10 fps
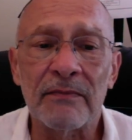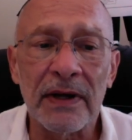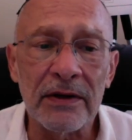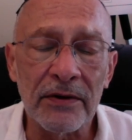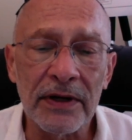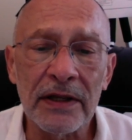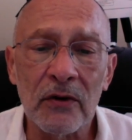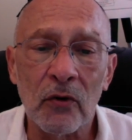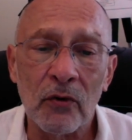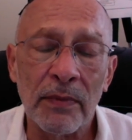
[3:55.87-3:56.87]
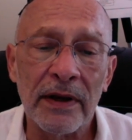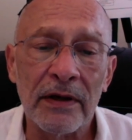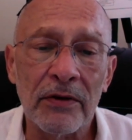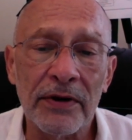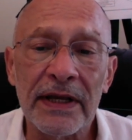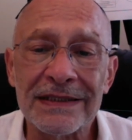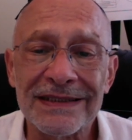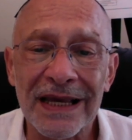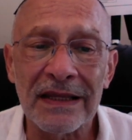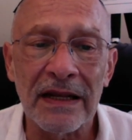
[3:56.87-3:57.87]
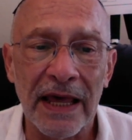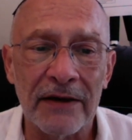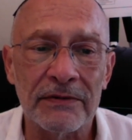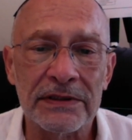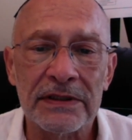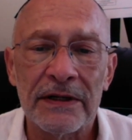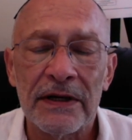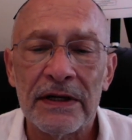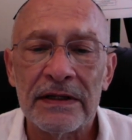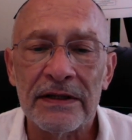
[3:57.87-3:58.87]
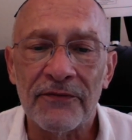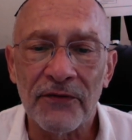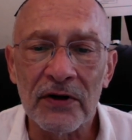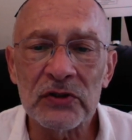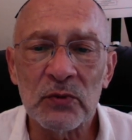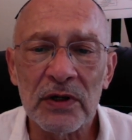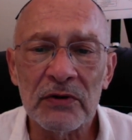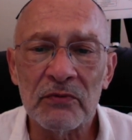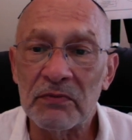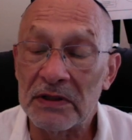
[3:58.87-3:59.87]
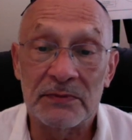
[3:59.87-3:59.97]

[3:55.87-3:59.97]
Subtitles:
by learning a second language. The first one is